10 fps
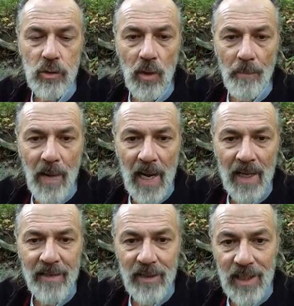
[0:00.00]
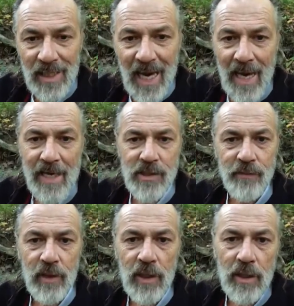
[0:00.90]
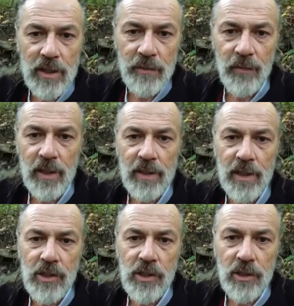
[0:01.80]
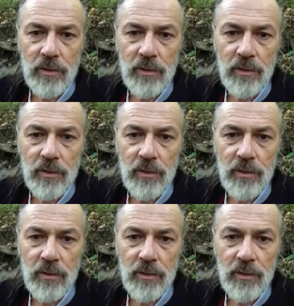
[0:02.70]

You are buying the lies of Heritage Foundation,